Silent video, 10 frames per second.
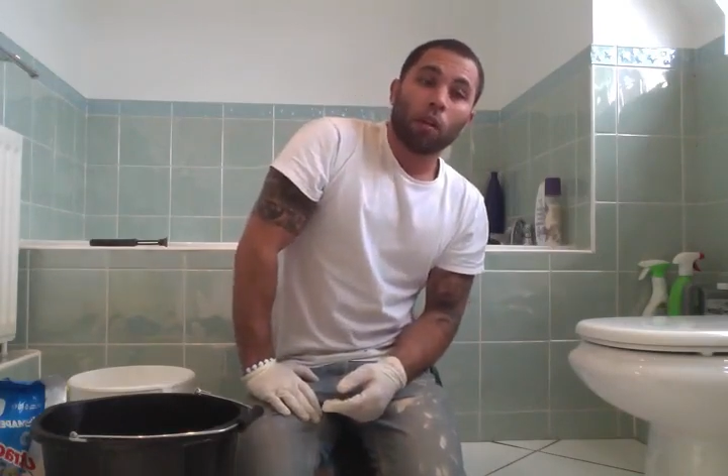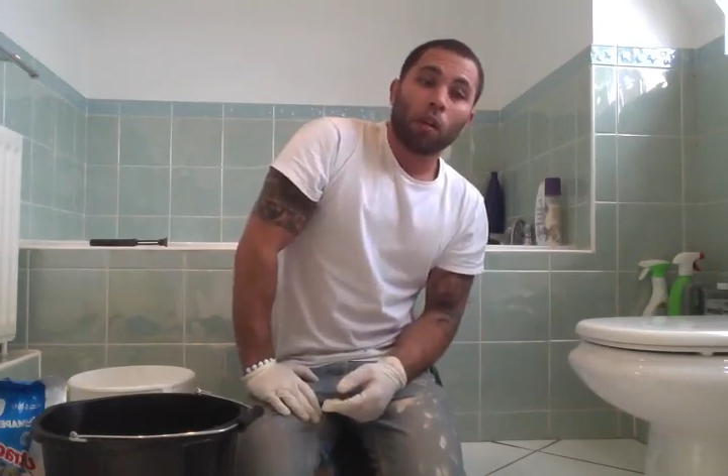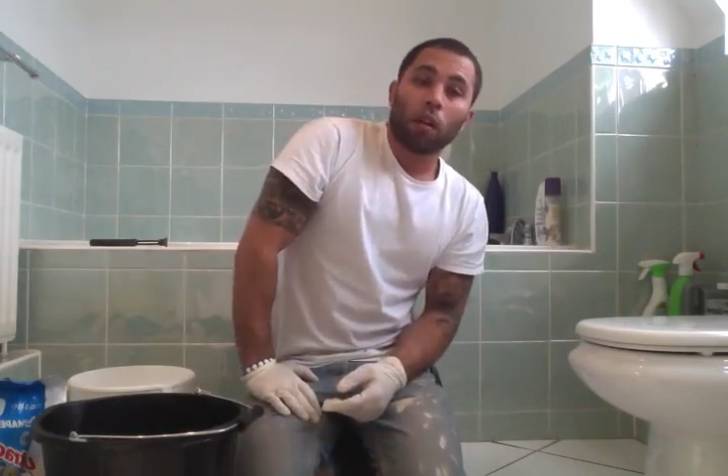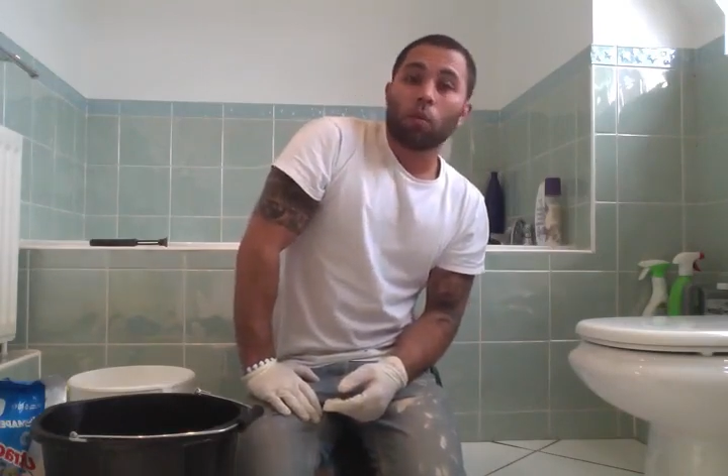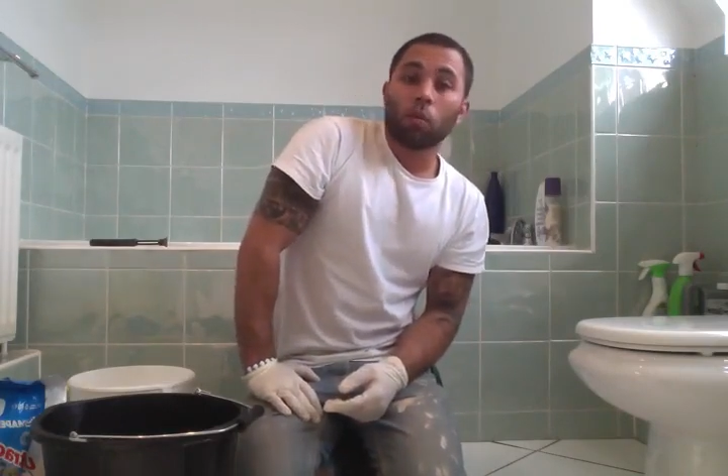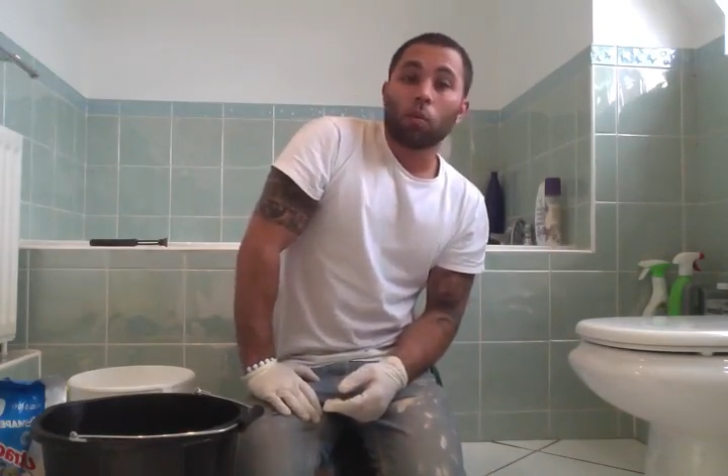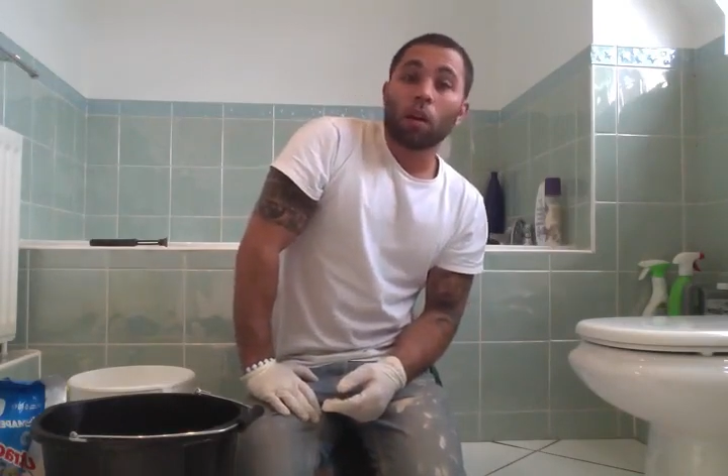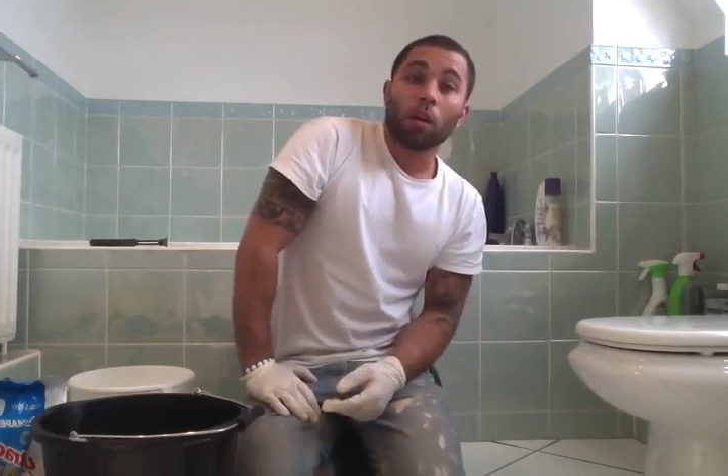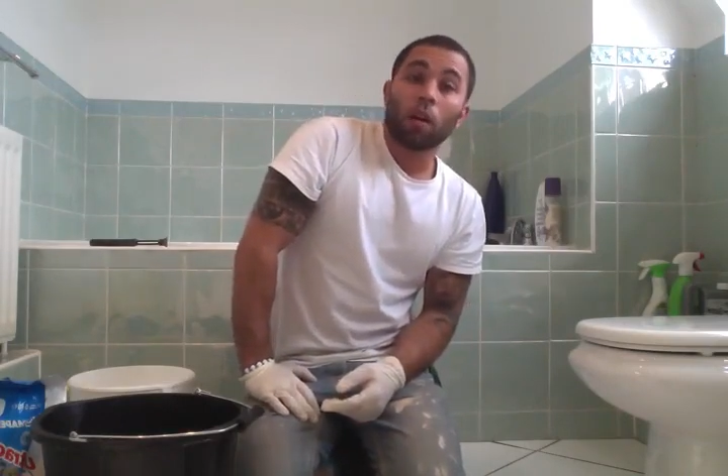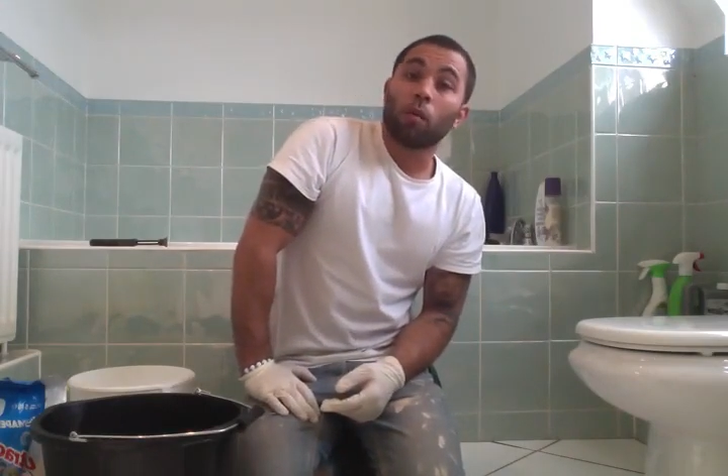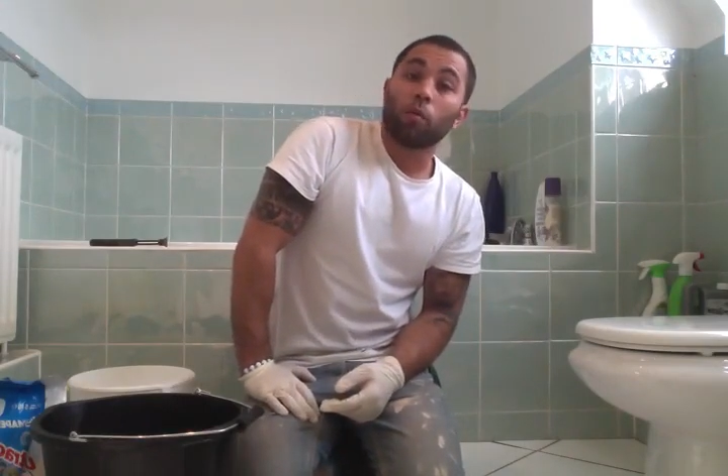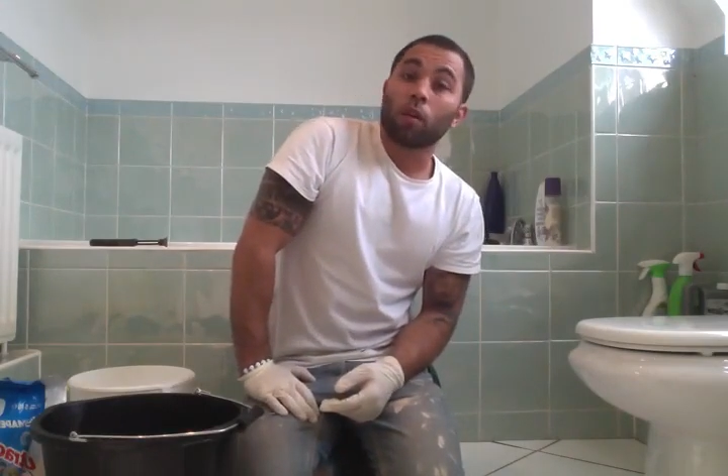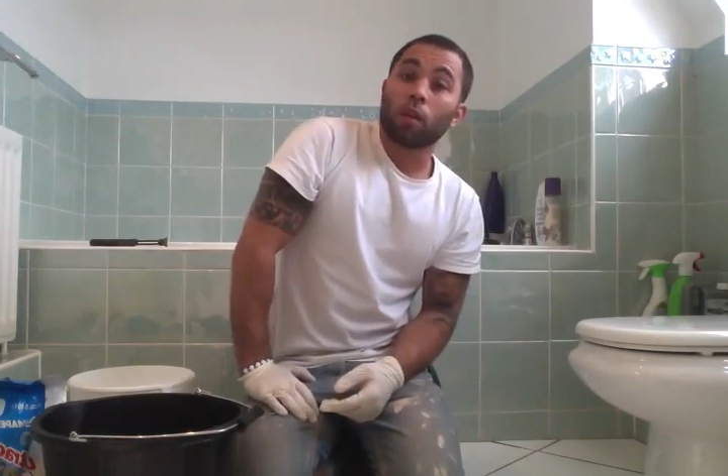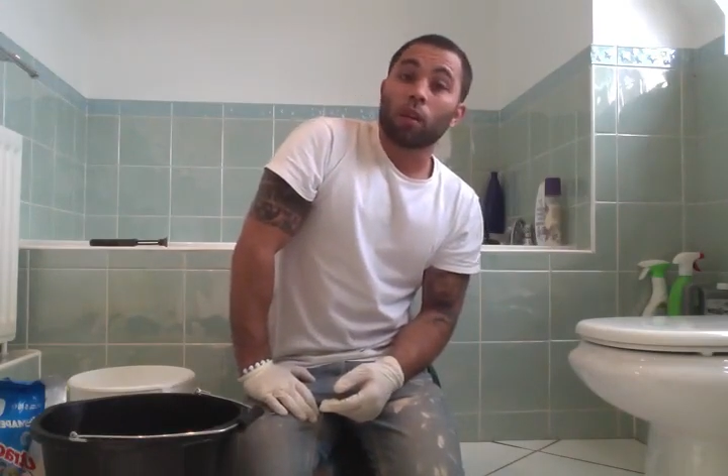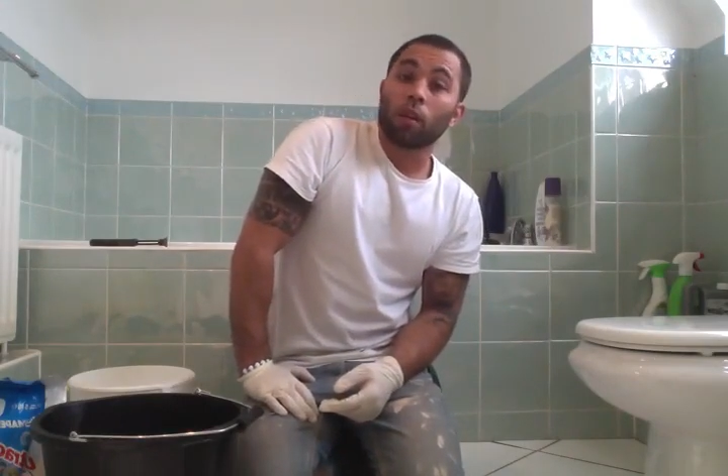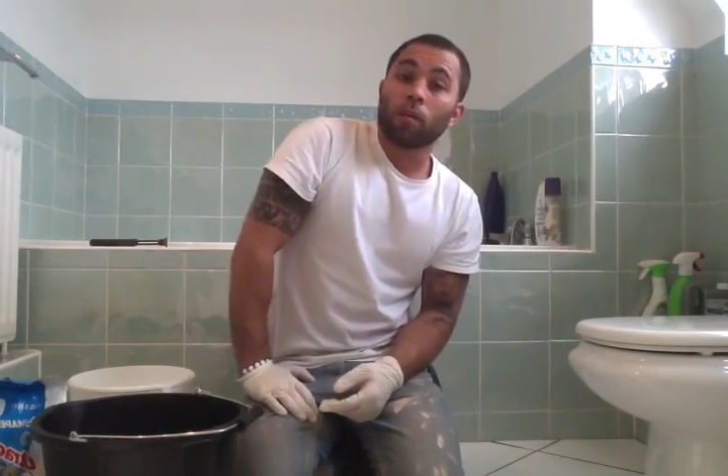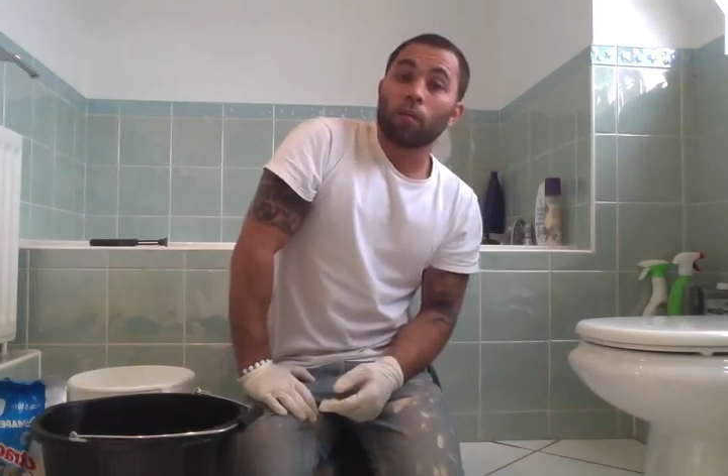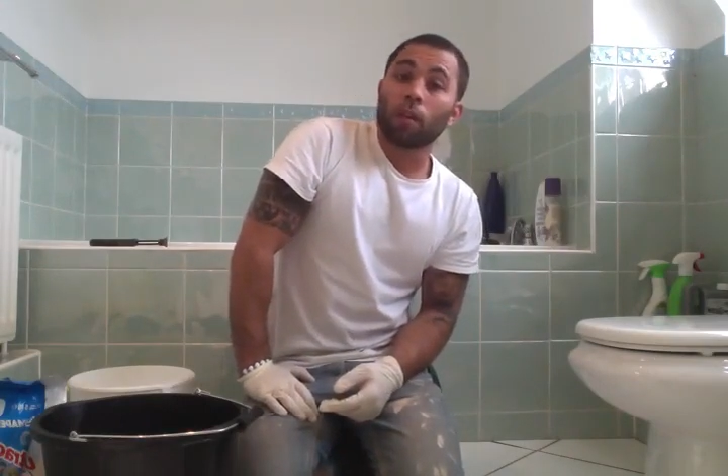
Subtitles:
and it would be on Upworthy,